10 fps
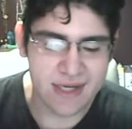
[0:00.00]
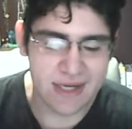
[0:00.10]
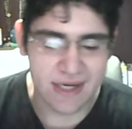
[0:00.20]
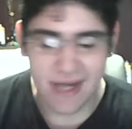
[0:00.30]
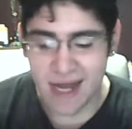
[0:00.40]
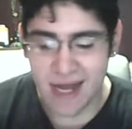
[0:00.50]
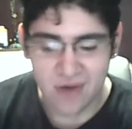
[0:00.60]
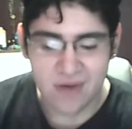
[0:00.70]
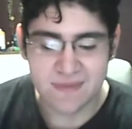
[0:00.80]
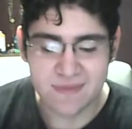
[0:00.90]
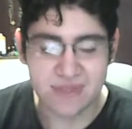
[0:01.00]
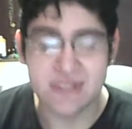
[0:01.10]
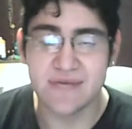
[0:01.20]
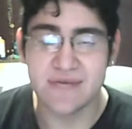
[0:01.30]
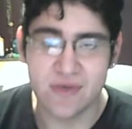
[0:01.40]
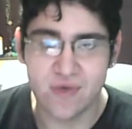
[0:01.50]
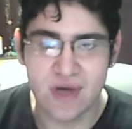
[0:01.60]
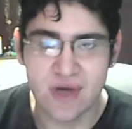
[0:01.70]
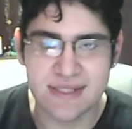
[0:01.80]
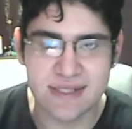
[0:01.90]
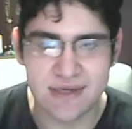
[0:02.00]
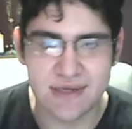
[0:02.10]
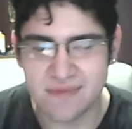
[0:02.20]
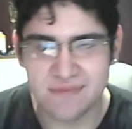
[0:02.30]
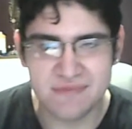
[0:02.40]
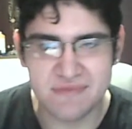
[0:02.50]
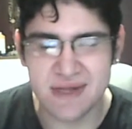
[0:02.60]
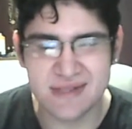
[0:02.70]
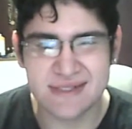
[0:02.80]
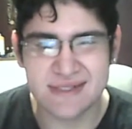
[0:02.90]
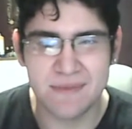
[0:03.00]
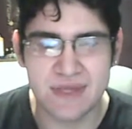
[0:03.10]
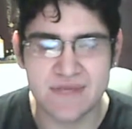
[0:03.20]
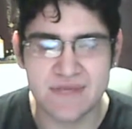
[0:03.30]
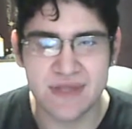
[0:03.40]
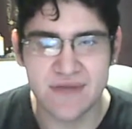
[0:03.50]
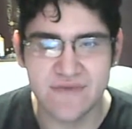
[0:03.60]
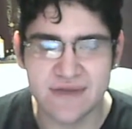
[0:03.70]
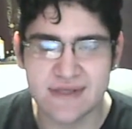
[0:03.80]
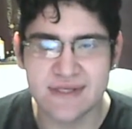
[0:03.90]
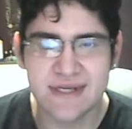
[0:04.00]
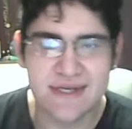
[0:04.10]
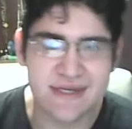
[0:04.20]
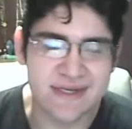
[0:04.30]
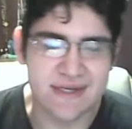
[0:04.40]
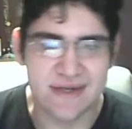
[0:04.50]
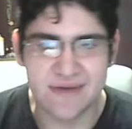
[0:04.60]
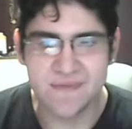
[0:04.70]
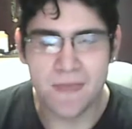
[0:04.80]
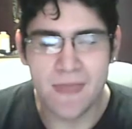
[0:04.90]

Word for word: and now I'm 271 so there's not much of a difference you know